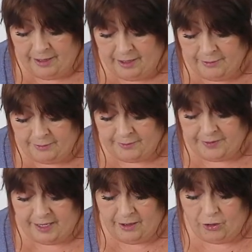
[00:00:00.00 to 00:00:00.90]
of
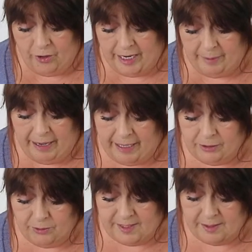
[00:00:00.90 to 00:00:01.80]
the cream
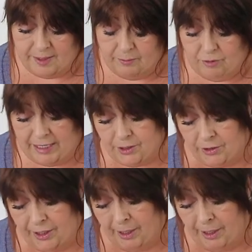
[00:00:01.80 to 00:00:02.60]
and also some red on it.